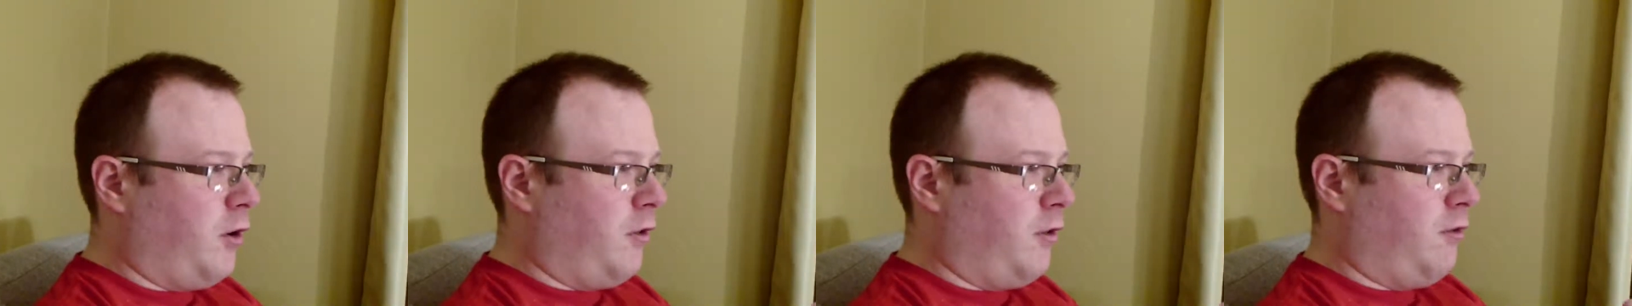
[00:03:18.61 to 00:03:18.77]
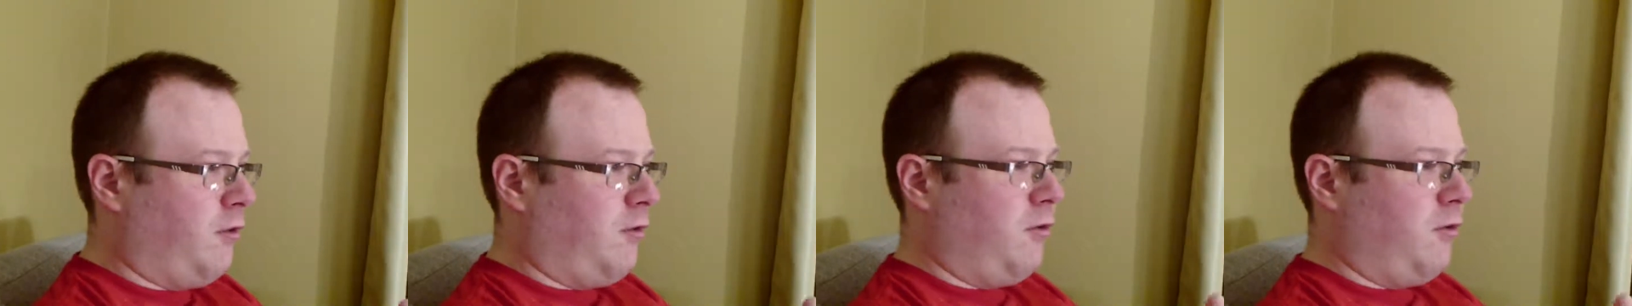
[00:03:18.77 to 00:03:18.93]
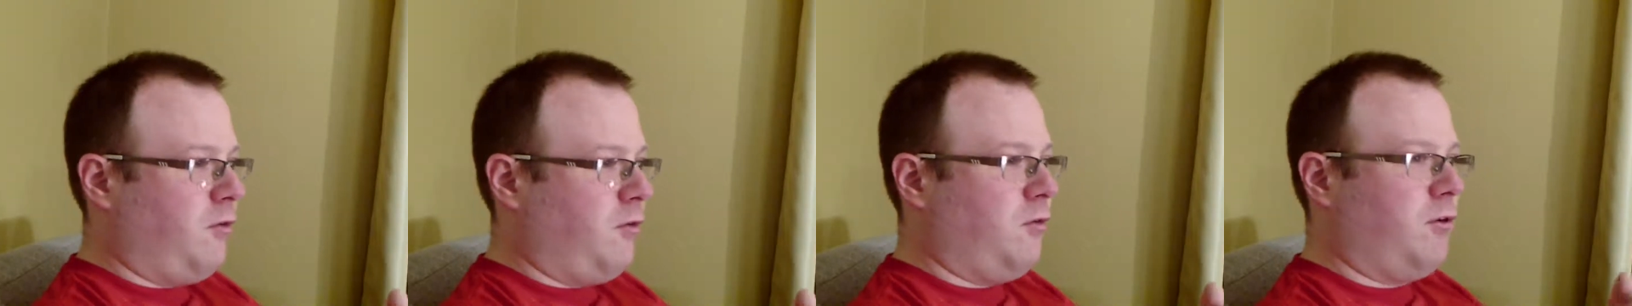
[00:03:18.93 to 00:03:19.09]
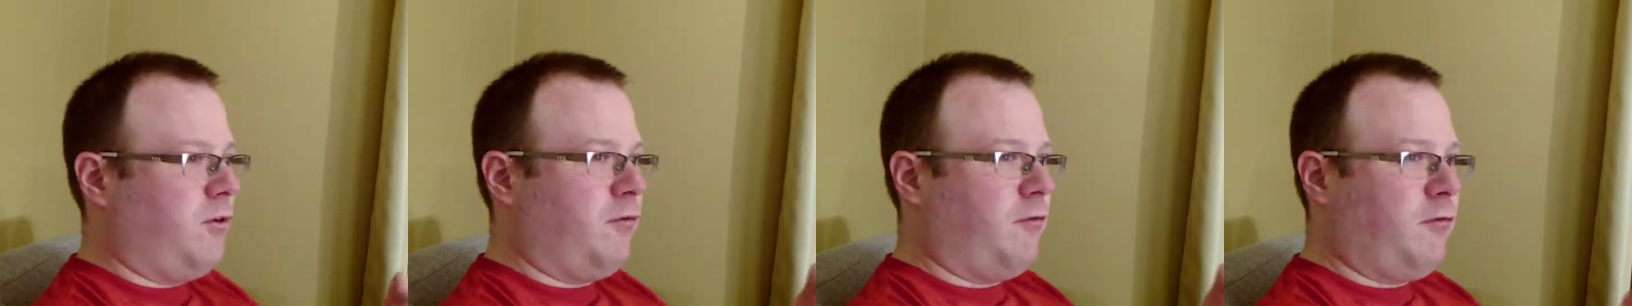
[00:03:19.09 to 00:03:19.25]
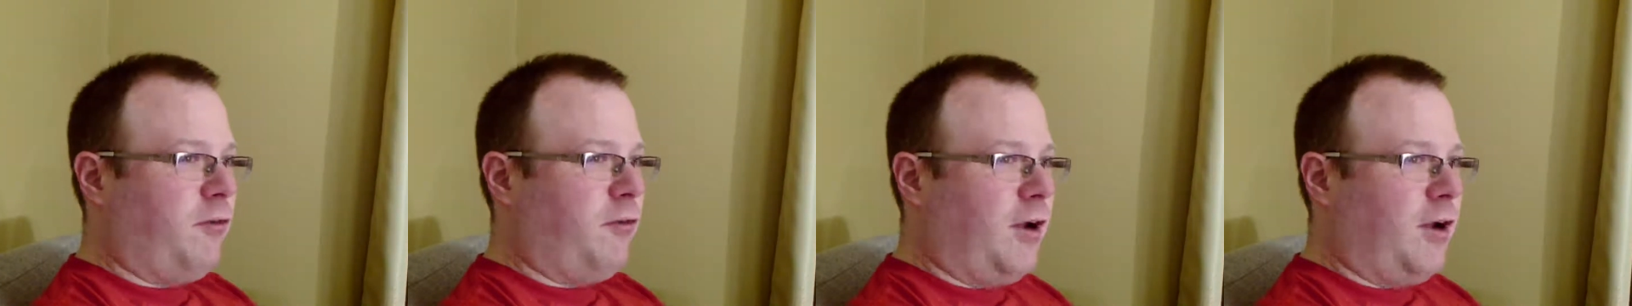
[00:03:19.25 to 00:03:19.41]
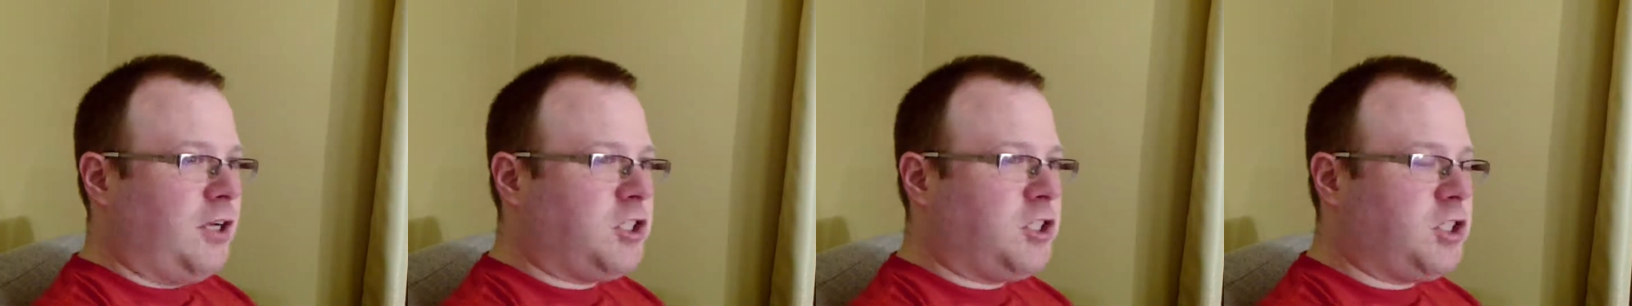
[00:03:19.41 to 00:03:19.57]
into the
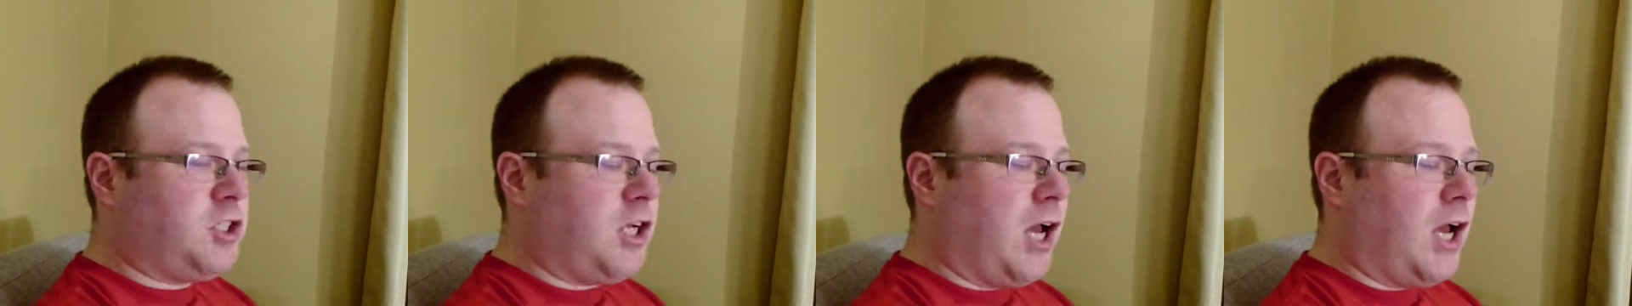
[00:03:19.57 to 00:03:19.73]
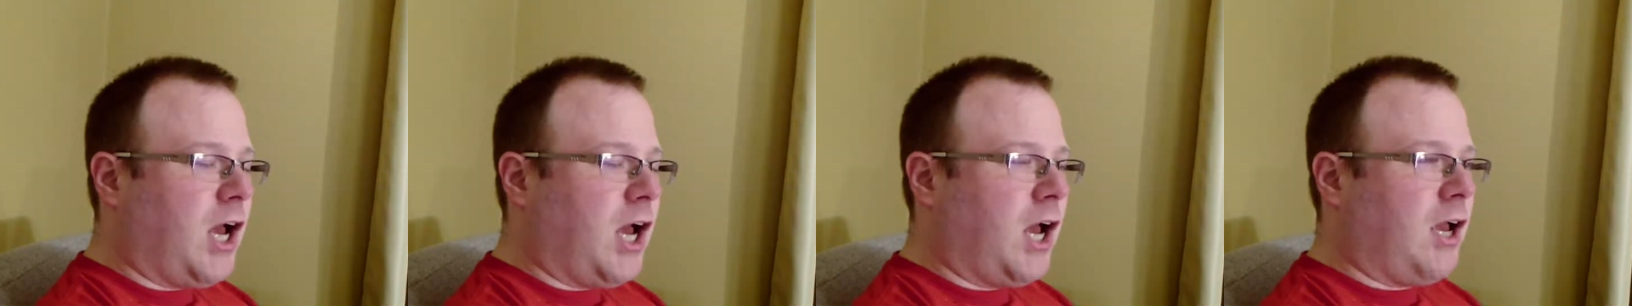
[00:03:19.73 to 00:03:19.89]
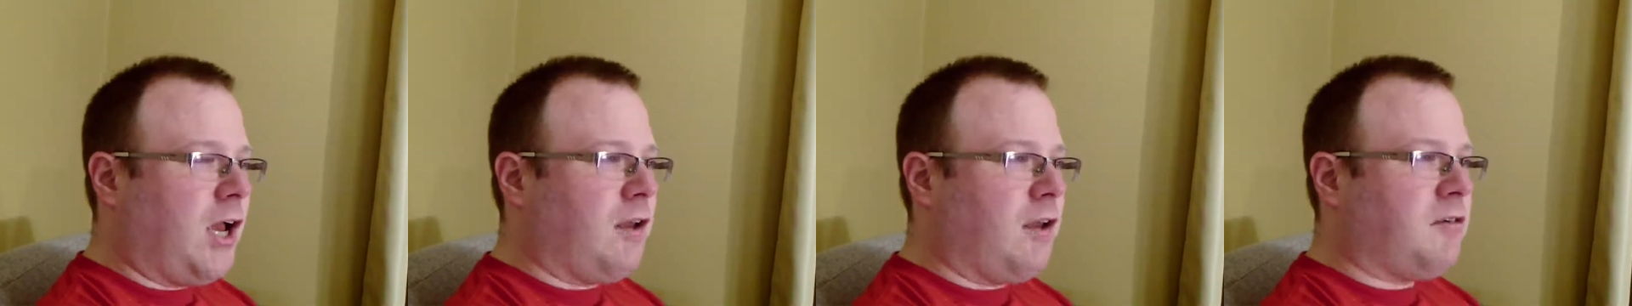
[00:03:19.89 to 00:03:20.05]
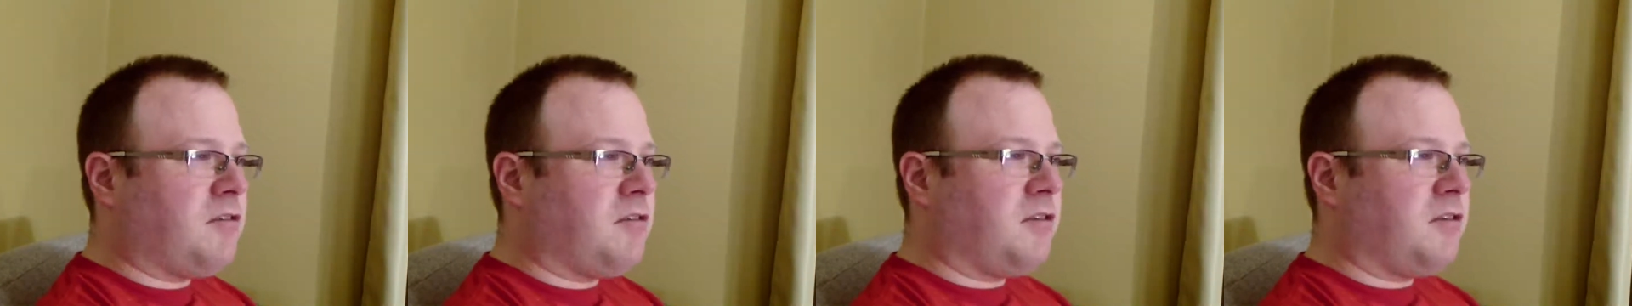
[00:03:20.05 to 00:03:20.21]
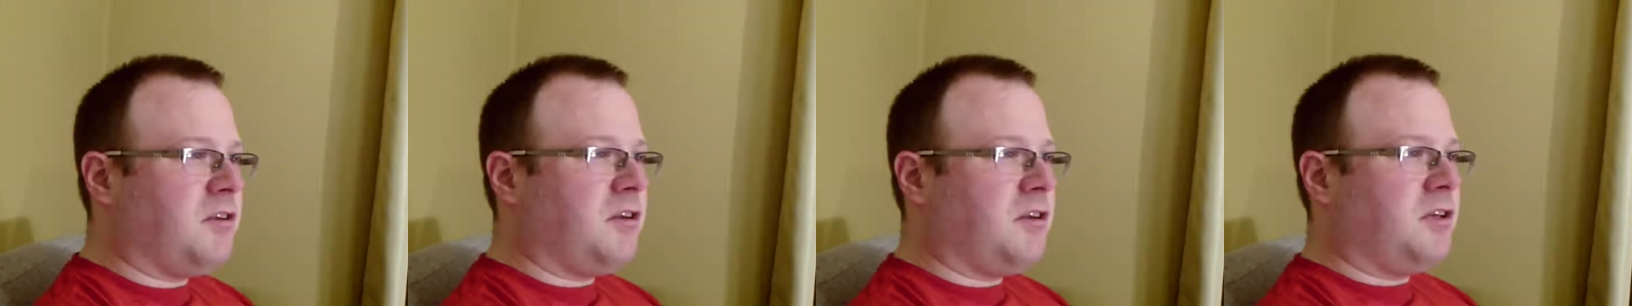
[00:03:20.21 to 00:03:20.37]
franchise.